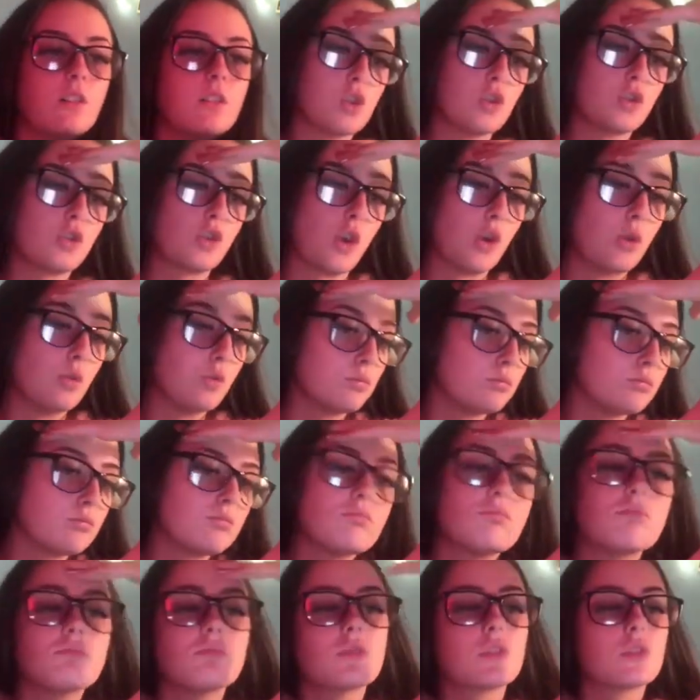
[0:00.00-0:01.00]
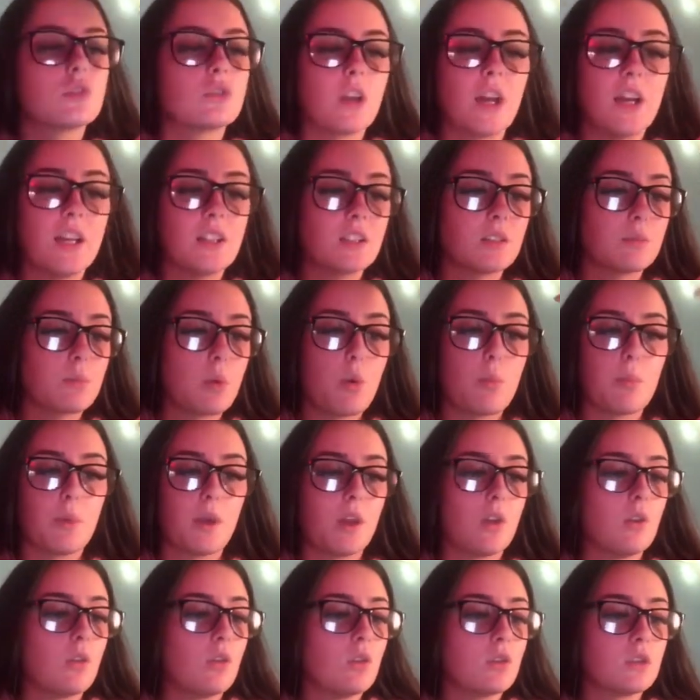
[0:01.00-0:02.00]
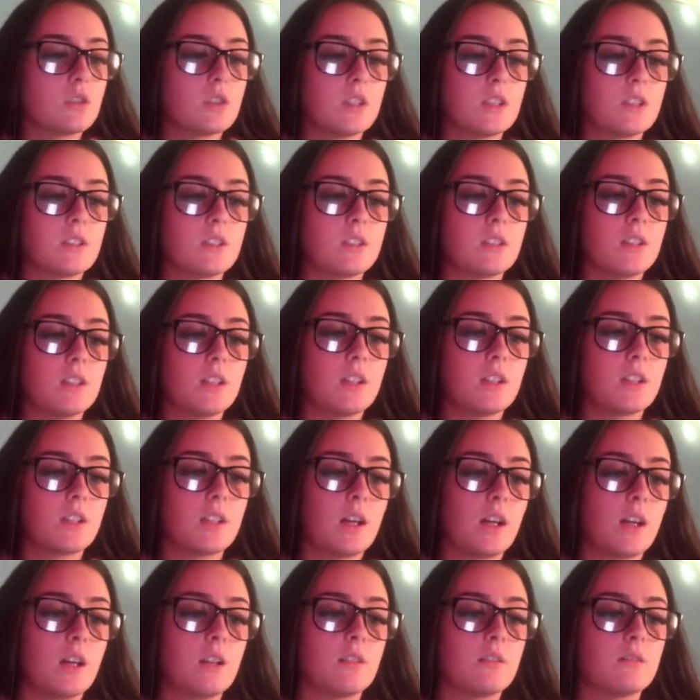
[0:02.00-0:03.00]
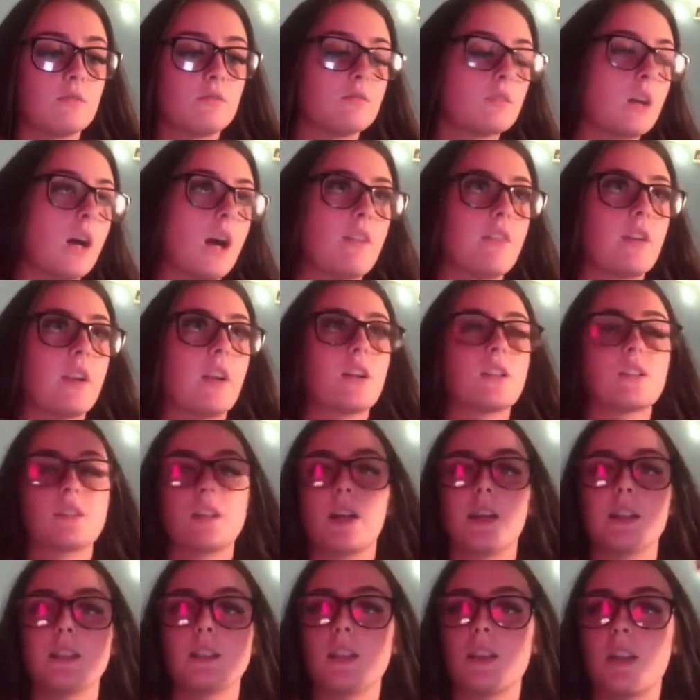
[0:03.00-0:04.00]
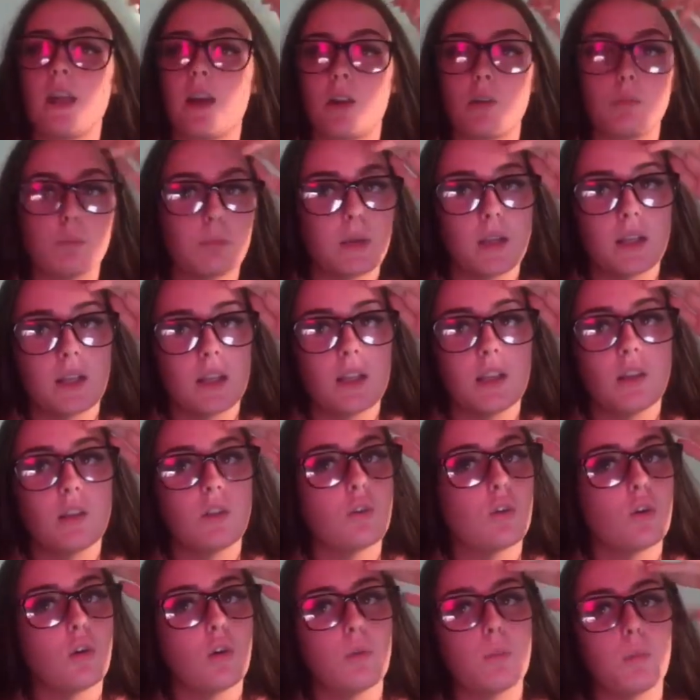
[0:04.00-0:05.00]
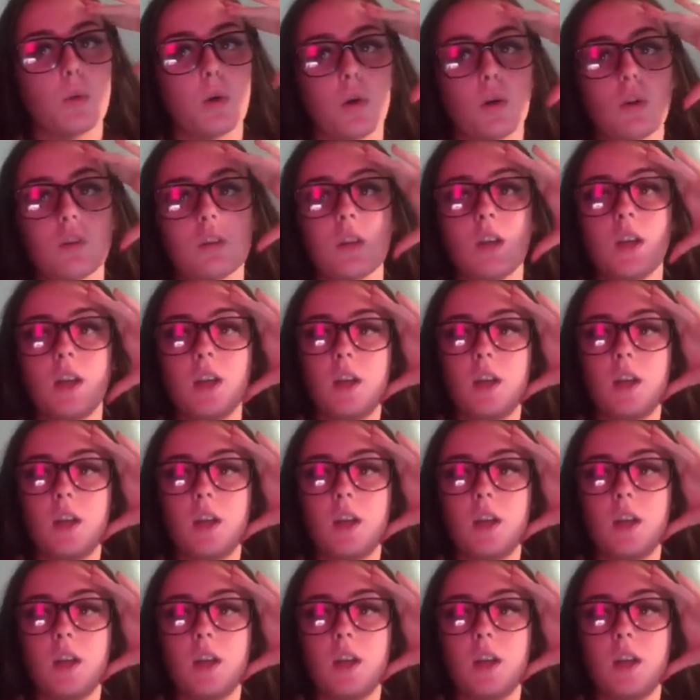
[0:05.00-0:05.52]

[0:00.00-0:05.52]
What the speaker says: Don't stress about being autistic and having anxiety. They're completely normal.